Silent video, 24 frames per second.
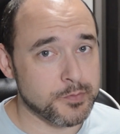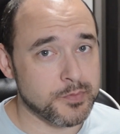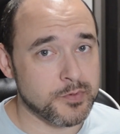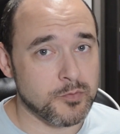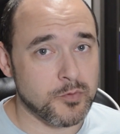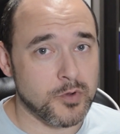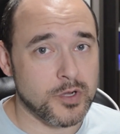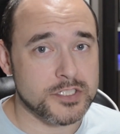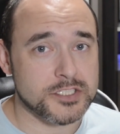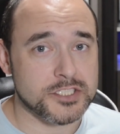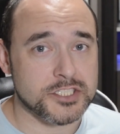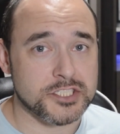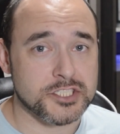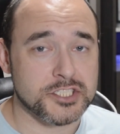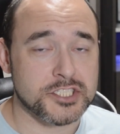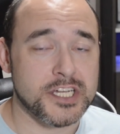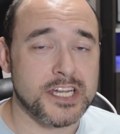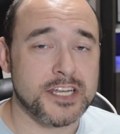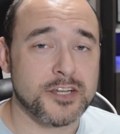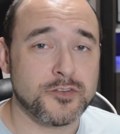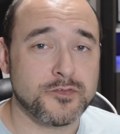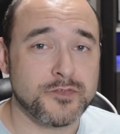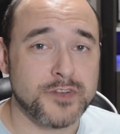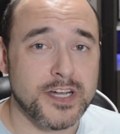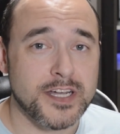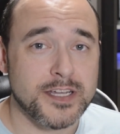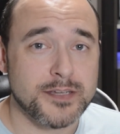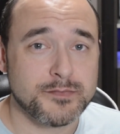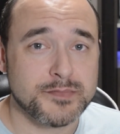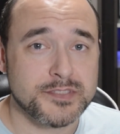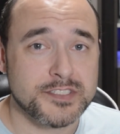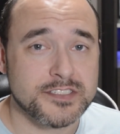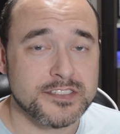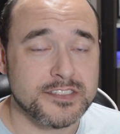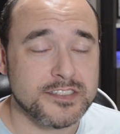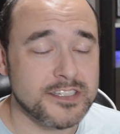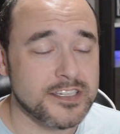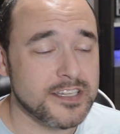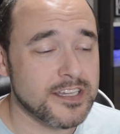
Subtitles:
Watching Shadow Vibes.